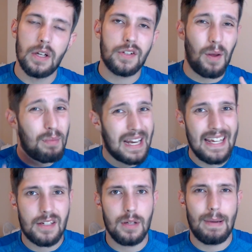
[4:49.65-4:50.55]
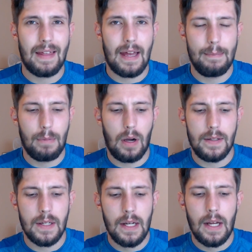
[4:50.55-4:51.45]
So please do bear that in
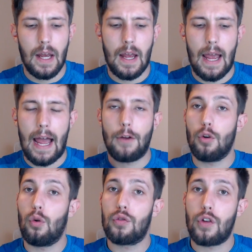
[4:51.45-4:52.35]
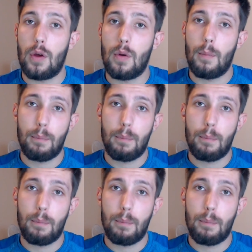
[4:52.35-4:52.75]
mind, and also